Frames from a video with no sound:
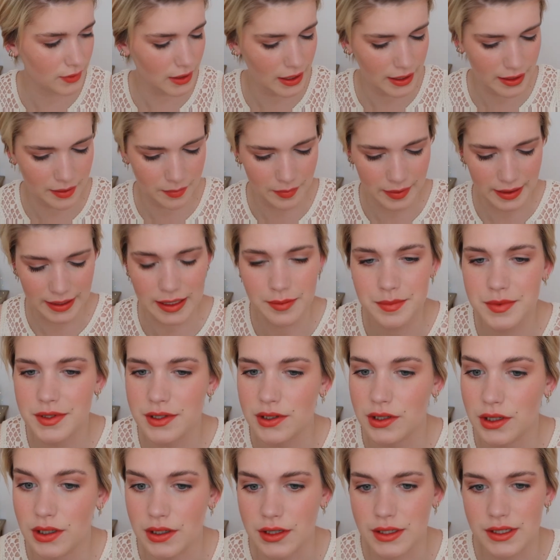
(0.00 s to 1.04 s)
and my
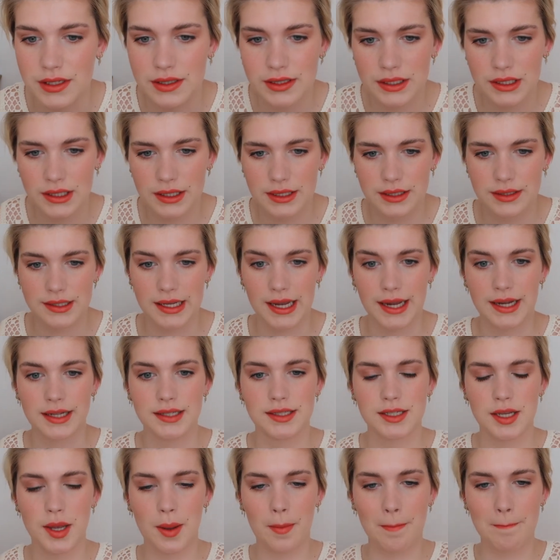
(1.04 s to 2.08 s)
lips are still
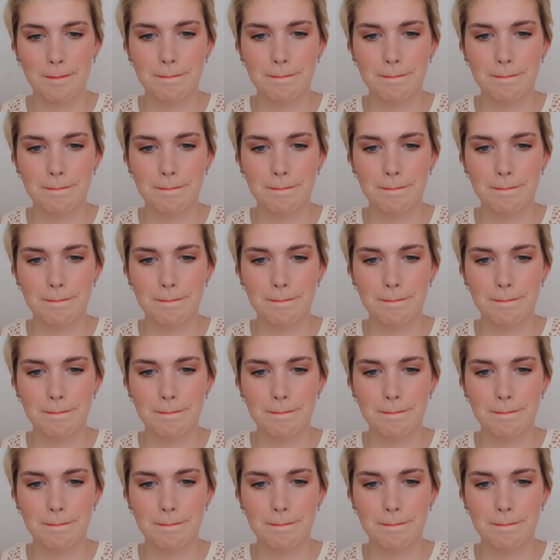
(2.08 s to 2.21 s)
intact,